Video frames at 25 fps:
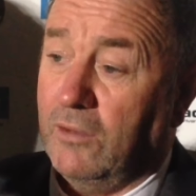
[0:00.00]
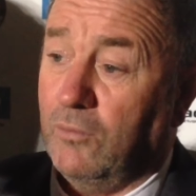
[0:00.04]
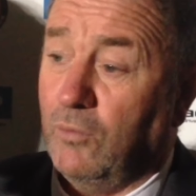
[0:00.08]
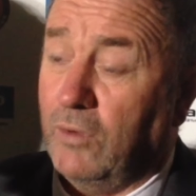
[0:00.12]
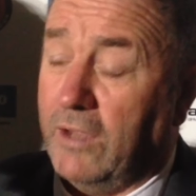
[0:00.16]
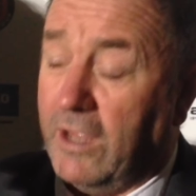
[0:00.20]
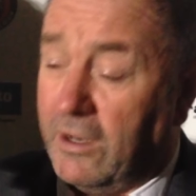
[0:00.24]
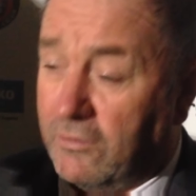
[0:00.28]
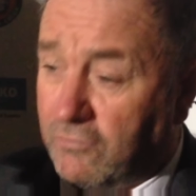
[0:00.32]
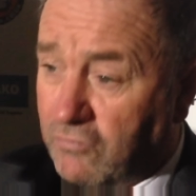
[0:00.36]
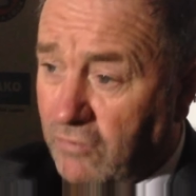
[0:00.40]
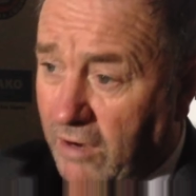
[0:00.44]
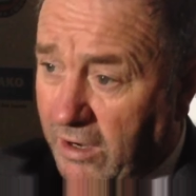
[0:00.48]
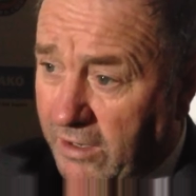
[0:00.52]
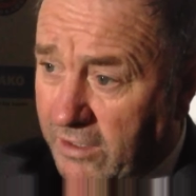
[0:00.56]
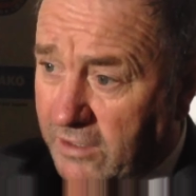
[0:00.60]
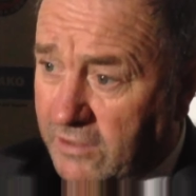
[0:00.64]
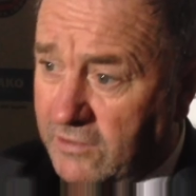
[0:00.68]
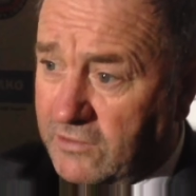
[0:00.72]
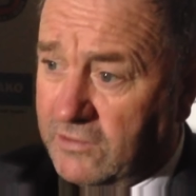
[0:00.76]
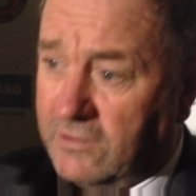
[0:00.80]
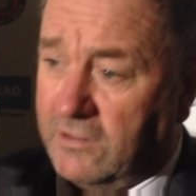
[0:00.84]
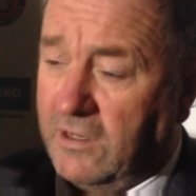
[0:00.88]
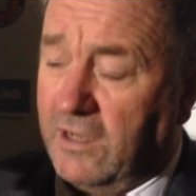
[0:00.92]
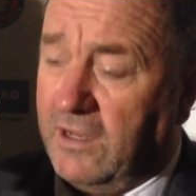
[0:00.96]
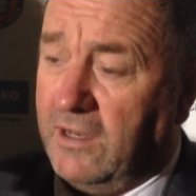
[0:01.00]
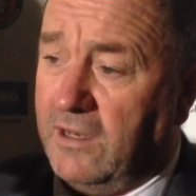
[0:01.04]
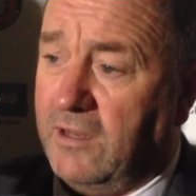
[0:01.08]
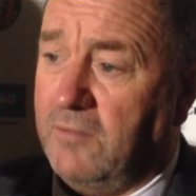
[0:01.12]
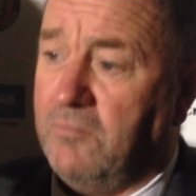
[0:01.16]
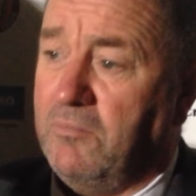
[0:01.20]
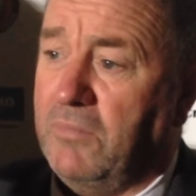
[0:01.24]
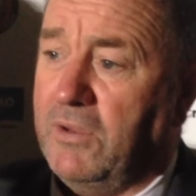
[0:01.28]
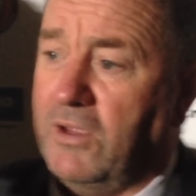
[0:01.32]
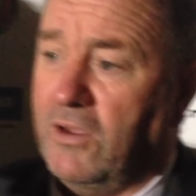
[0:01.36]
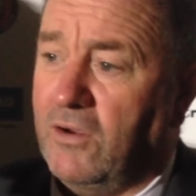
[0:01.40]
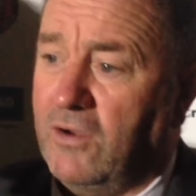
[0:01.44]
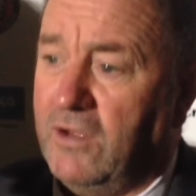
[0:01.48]
We had runners getting
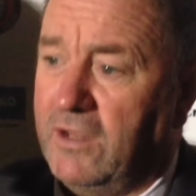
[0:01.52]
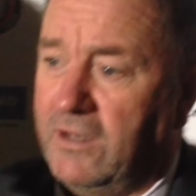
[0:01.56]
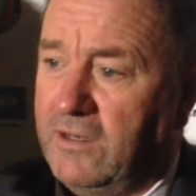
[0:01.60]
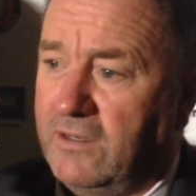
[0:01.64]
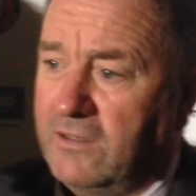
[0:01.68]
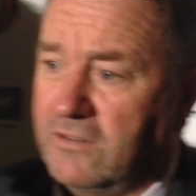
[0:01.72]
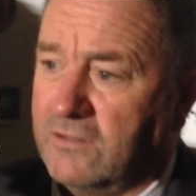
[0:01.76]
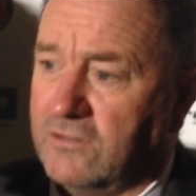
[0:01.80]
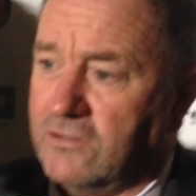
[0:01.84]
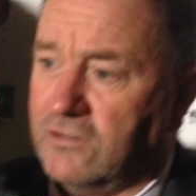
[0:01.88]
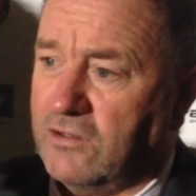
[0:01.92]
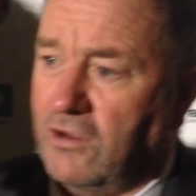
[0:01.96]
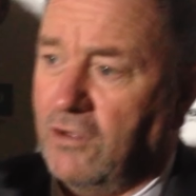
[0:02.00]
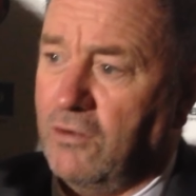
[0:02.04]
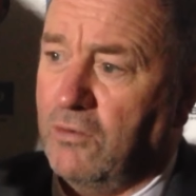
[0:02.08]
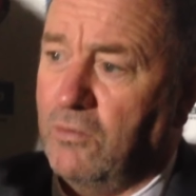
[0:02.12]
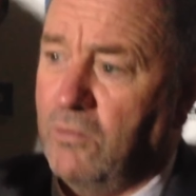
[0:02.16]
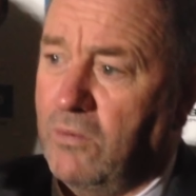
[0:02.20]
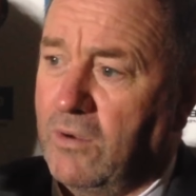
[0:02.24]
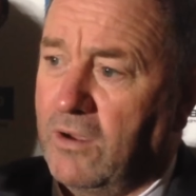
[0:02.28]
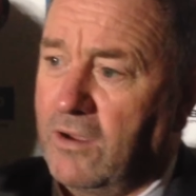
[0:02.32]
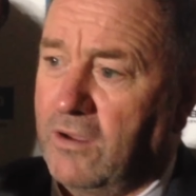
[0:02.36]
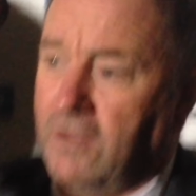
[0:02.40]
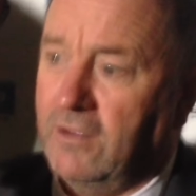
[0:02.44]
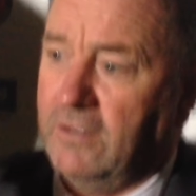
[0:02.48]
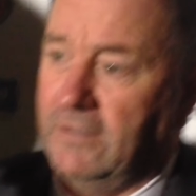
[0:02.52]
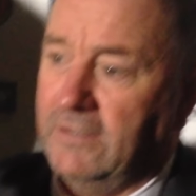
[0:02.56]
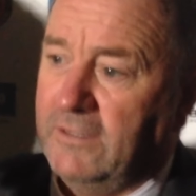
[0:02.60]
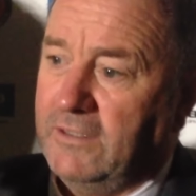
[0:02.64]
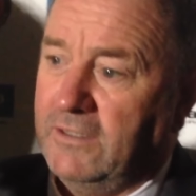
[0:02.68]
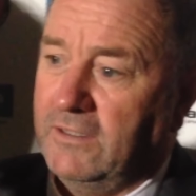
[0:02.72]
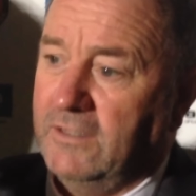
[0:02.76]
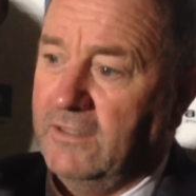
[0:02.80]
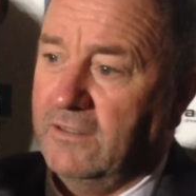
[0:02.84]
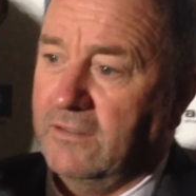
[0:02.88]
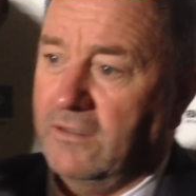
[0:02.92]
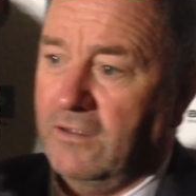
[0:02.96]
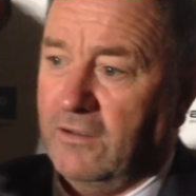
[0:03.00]
in behind, so
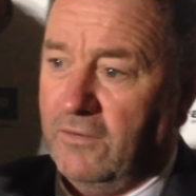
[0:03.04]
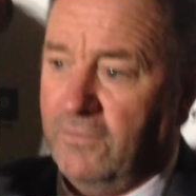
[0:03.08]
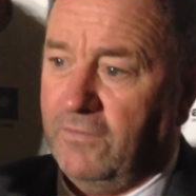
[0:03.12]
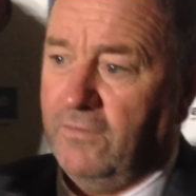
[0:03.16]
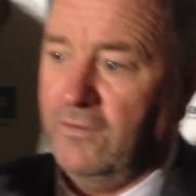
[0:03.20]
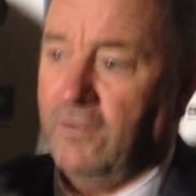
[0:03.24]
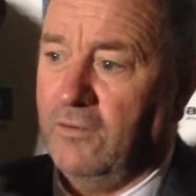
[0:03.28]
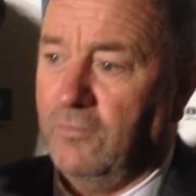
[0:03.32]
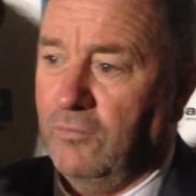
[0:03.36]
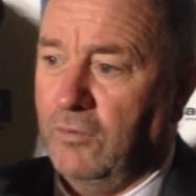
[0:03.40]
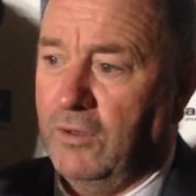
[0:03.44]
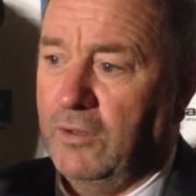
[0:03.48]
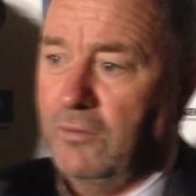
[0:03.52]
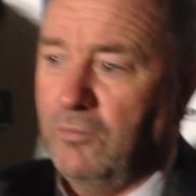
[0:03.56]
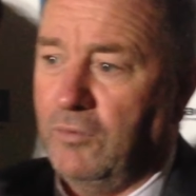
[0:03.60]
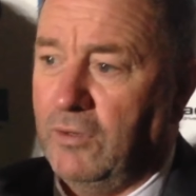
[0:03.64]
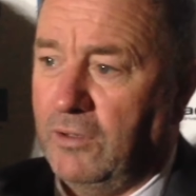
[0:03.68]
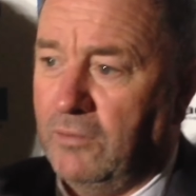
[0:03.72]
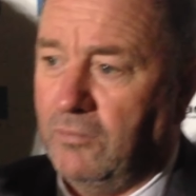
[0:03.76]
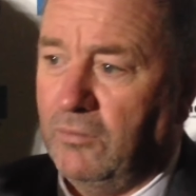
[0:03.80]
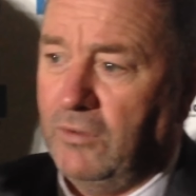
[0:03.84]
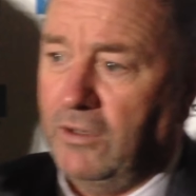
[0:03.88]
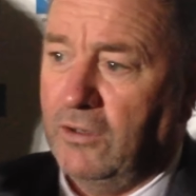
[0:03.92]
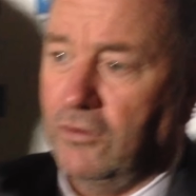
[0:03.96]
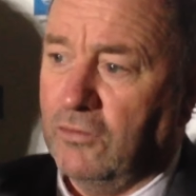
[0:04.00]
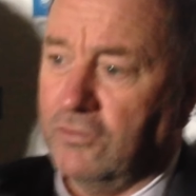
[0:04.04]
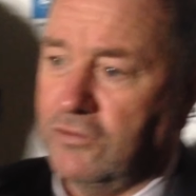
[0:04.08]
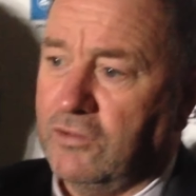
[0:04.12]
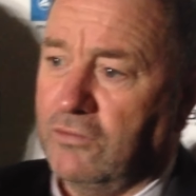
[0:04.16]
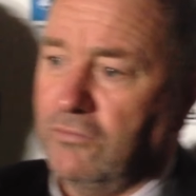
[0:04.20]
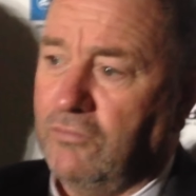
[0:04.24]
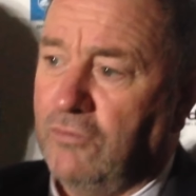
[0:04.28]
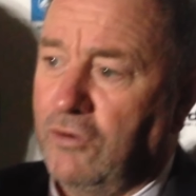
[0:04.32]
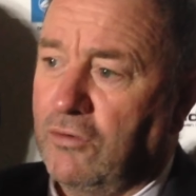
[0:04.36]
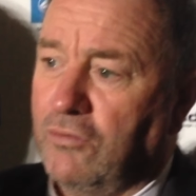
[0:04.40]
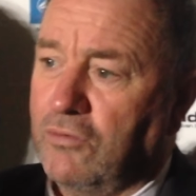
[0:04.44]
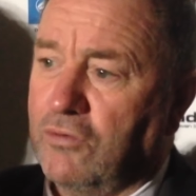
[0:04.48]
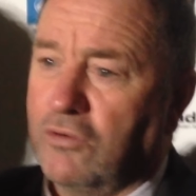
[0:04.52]
we looked a
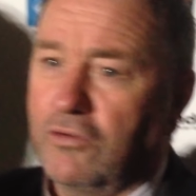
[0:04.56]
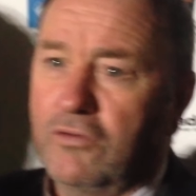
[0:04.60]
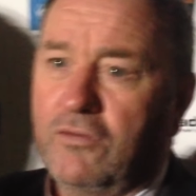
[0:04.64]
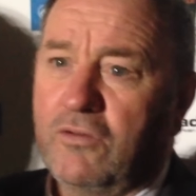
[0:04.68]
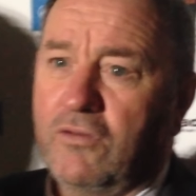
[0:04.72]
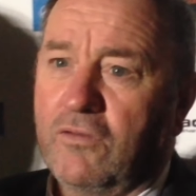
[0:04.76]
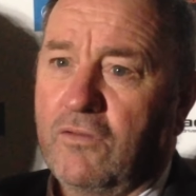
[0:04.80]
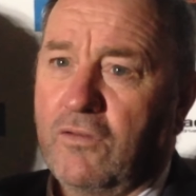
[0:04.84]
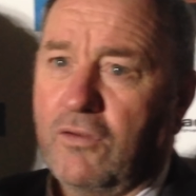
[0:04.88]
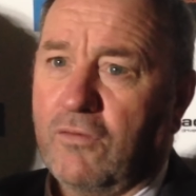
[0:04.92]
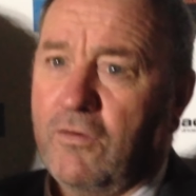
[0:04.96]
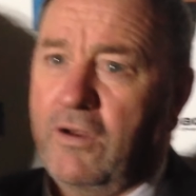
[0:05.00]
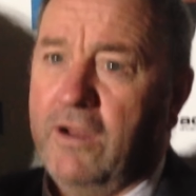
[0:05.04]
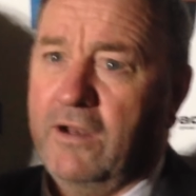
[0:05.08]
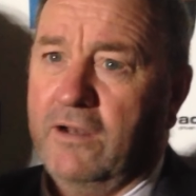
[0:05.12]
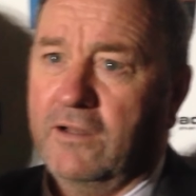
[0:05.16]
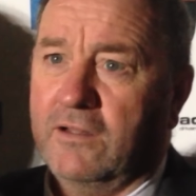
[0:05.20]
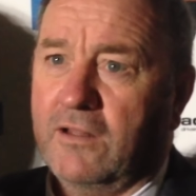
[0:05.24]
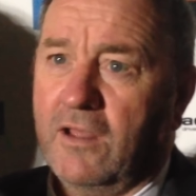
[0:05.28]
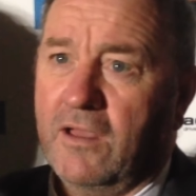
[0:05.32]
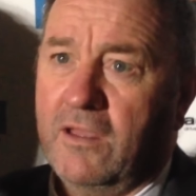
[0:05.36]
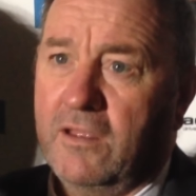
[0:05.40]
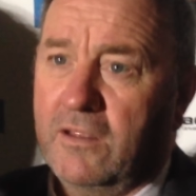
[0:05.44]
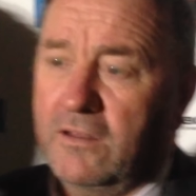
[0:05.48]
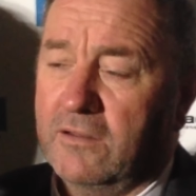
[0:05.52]
real good threat today.